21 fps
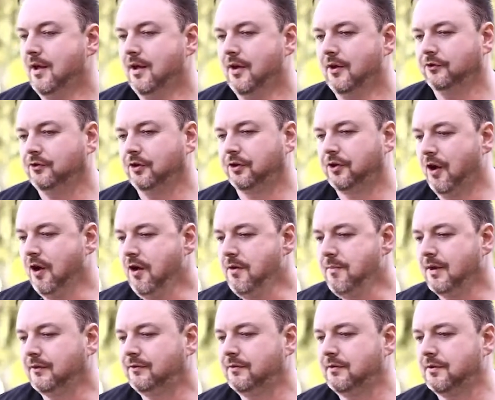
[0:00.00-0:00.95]
So going
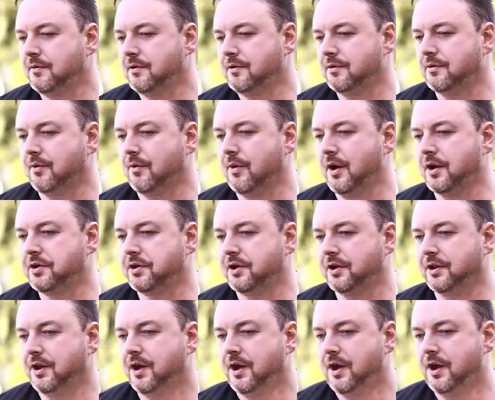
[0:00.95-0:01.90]
back to the original
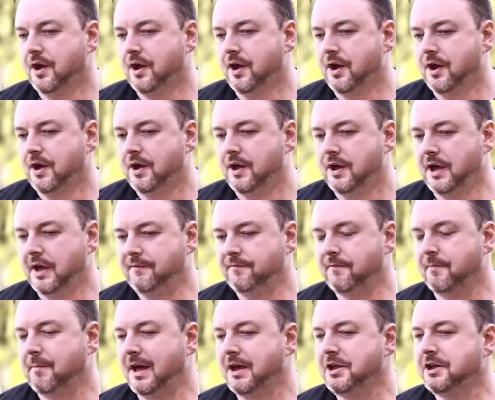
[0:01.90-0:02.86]
question,
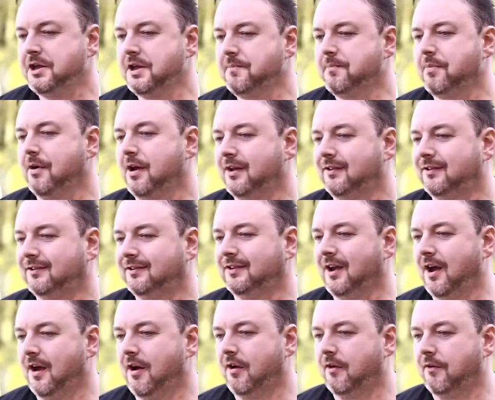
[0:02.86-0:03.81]
information by
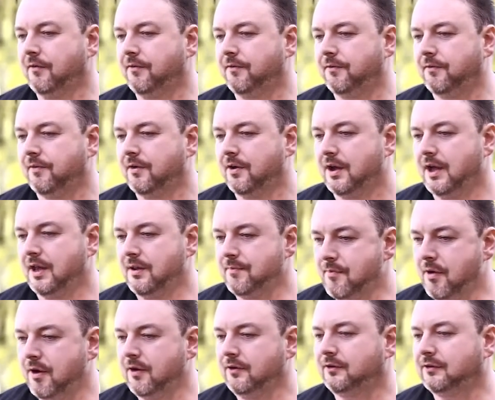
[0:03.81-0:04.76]
itself, in
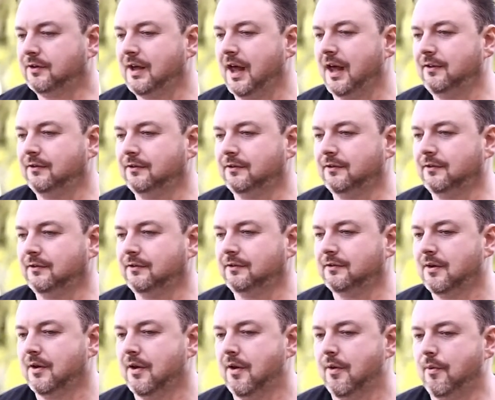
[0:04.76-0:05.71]
most
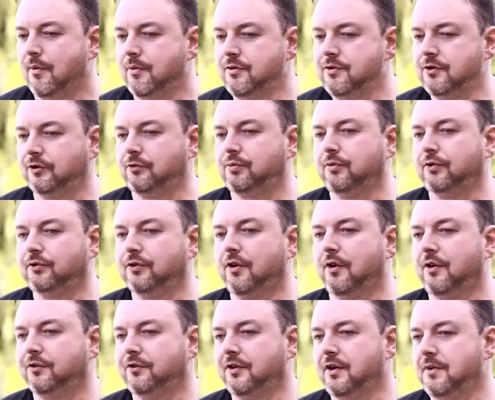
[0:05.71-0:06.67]
cases, will just
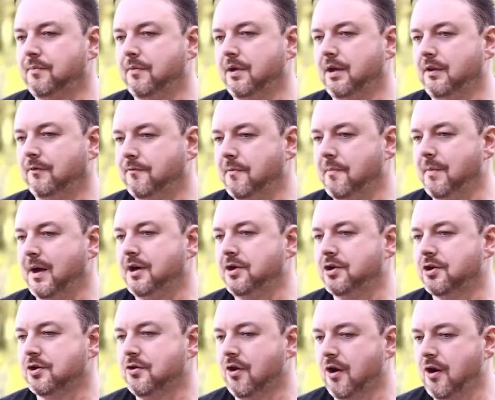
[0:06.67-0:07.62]
result in
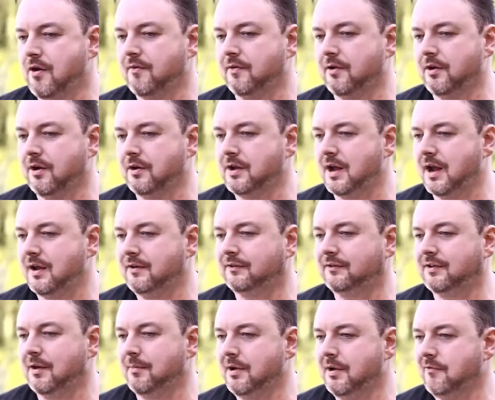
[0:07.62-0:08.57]
information overload and
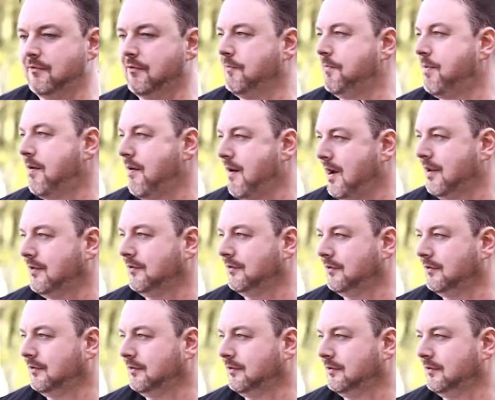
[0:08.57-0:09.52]
some level of paralysis.